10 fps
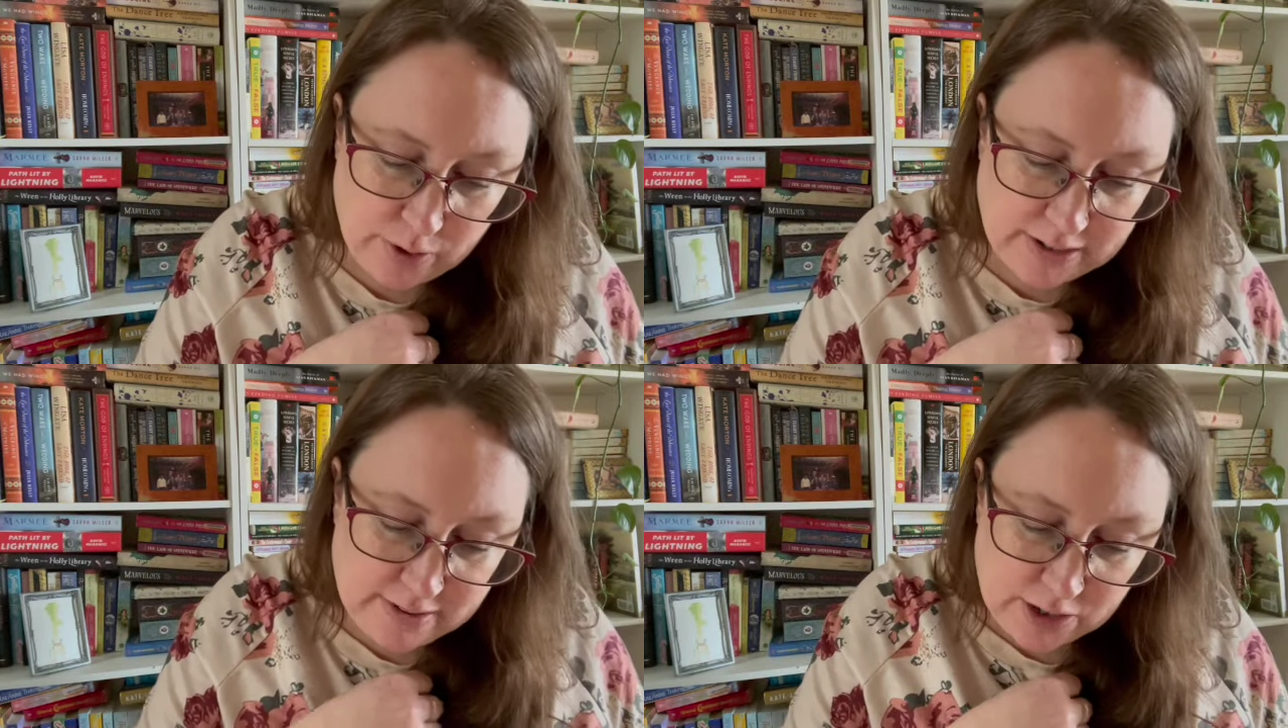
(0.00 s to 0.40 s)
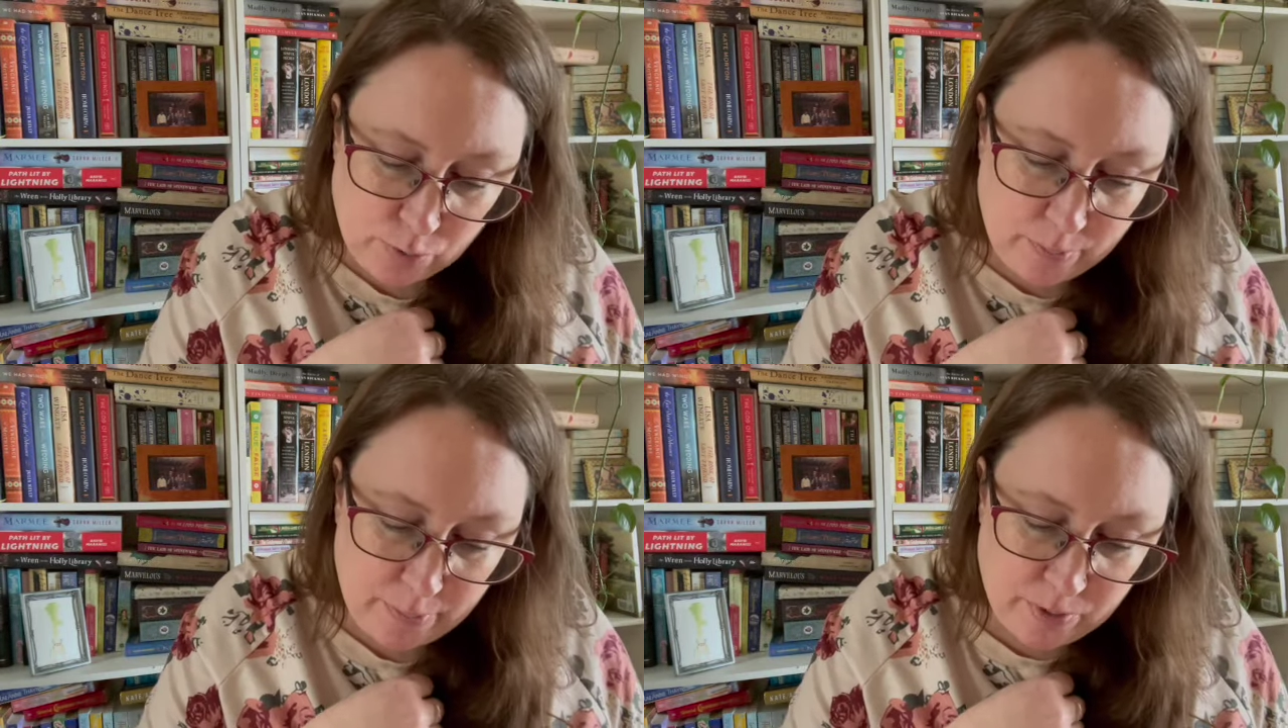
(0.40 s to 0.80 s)
and I still
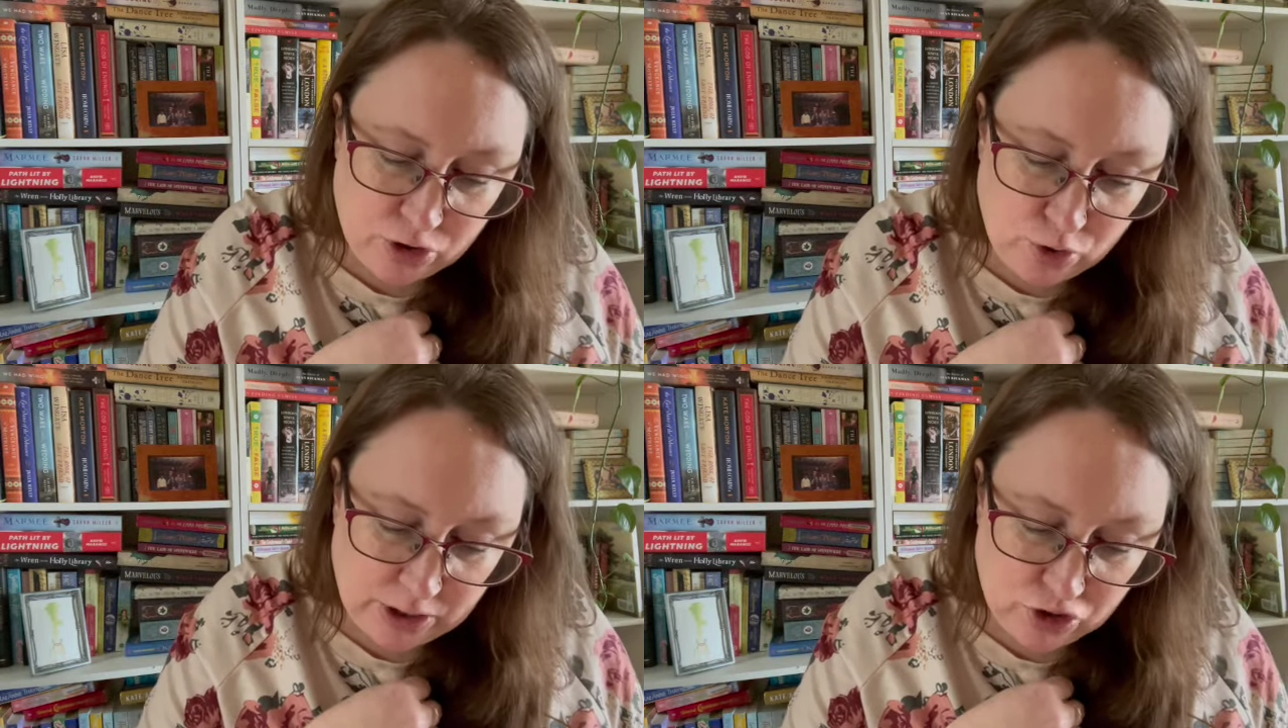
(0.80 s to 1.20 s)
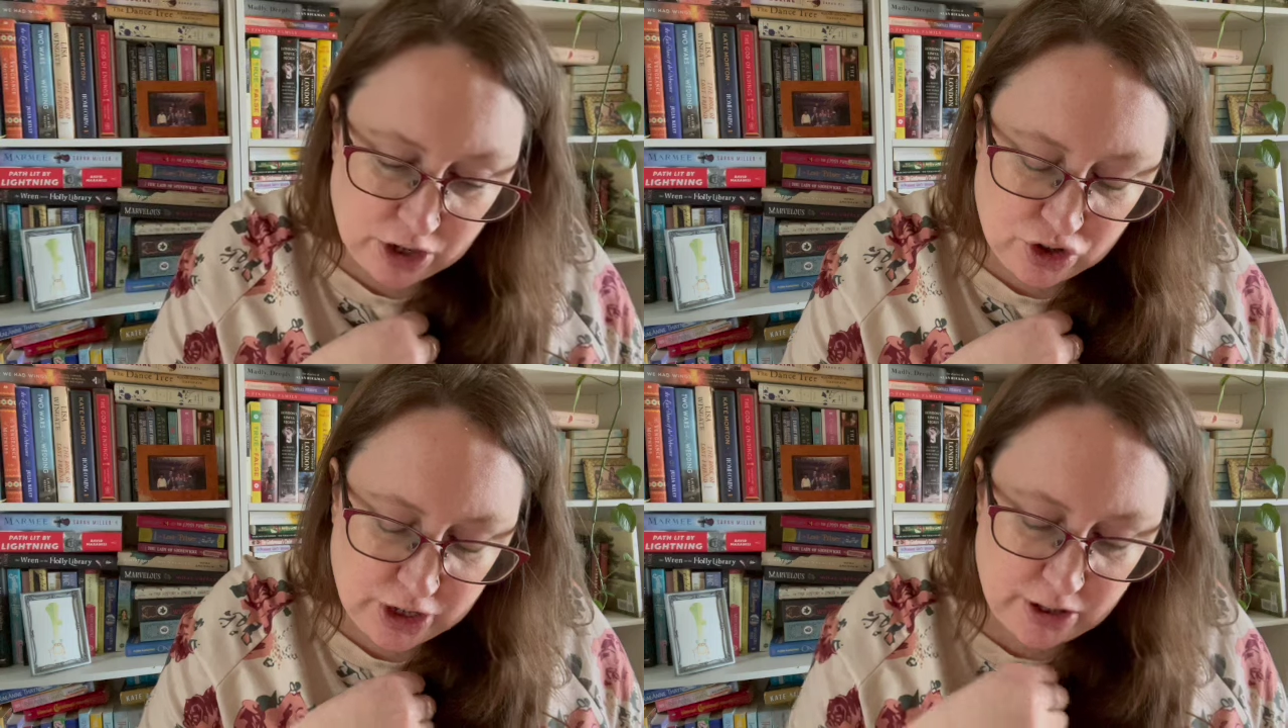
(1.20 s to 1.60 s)
remember the trail
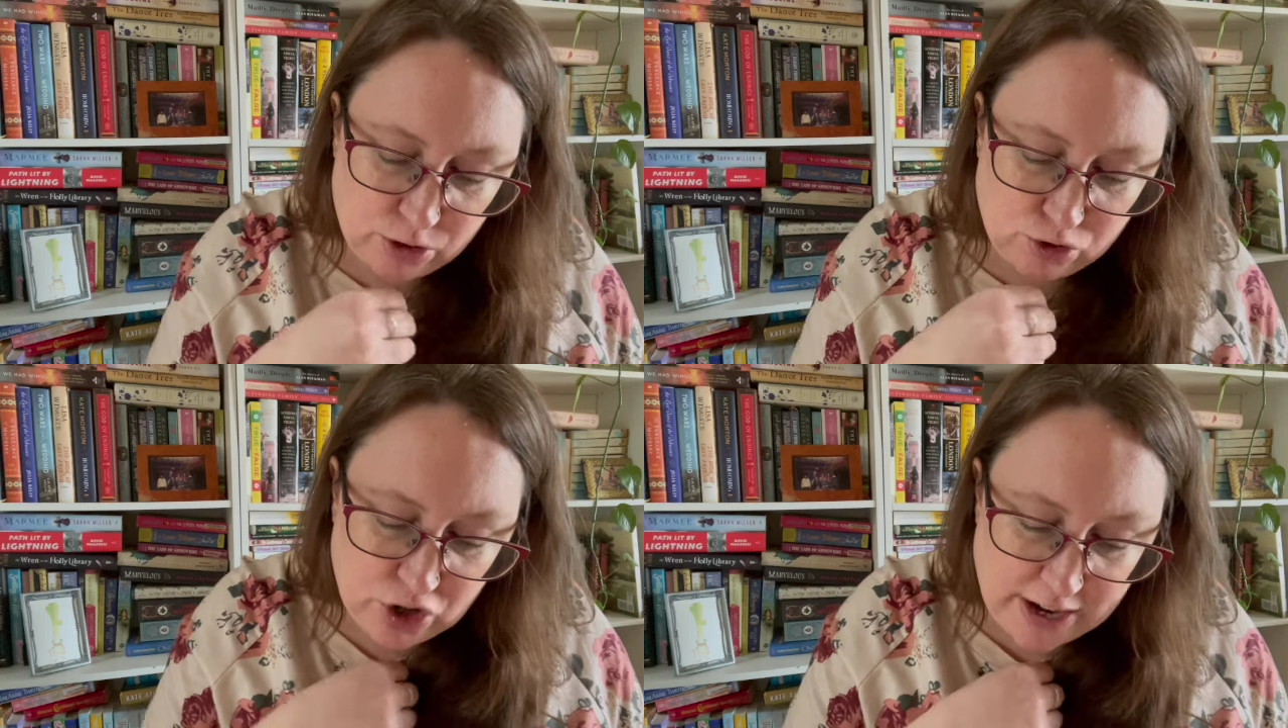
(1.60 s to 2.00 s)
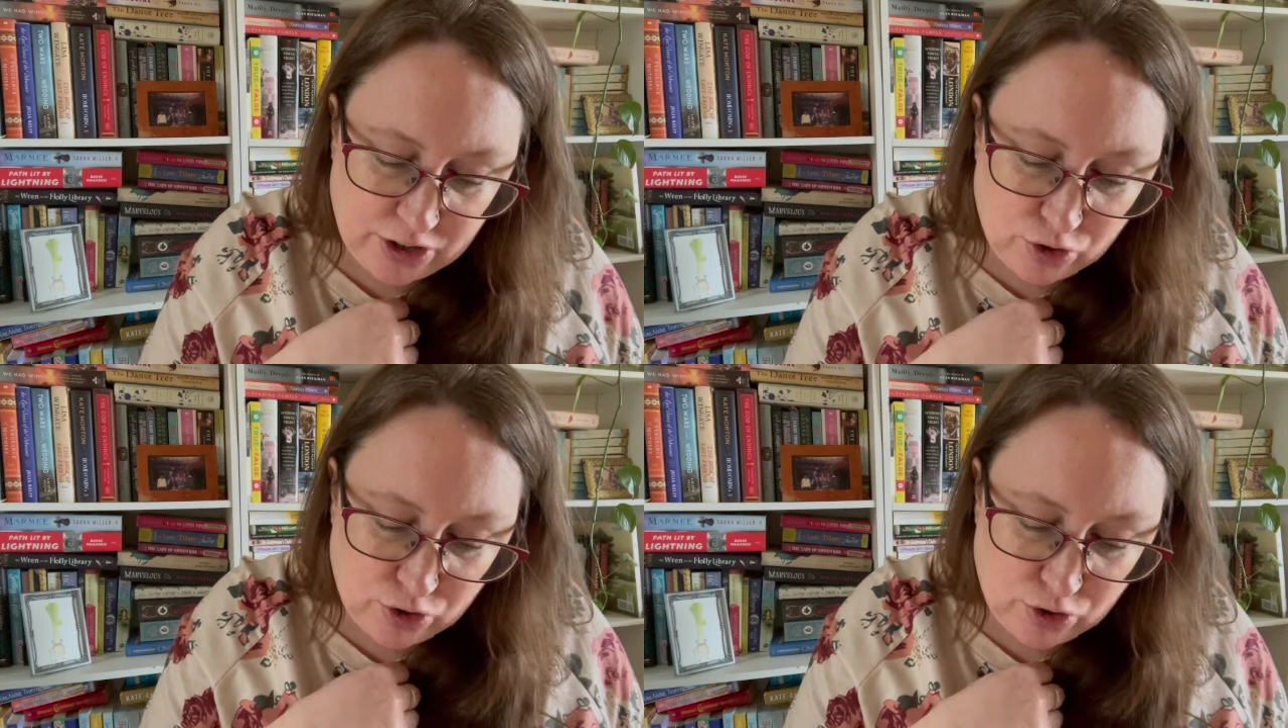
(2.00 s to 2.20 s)
junction and those giant